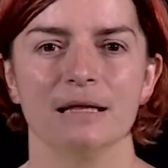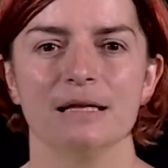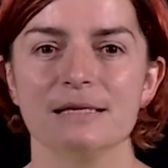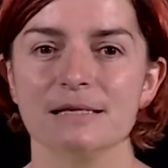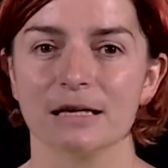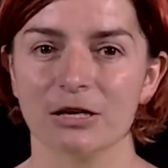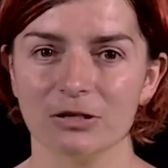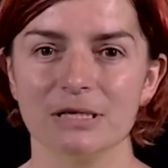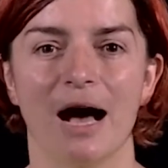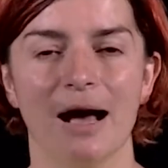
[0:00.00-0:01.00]
This is a
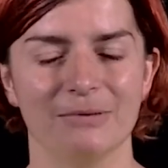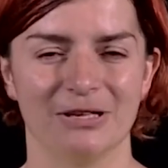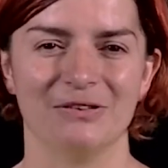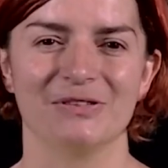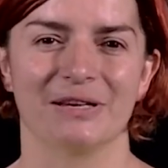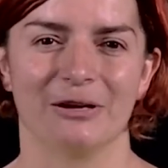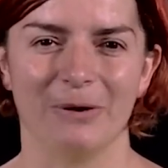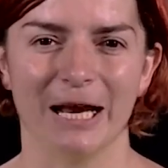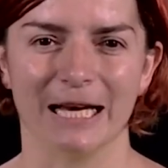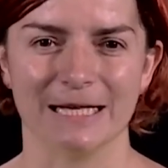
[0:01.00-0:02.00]
good time to use an
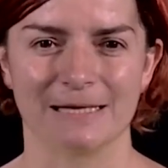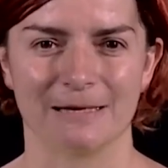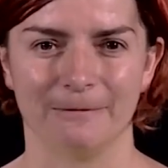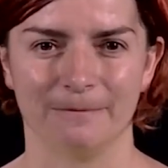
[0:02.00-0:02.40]
array list.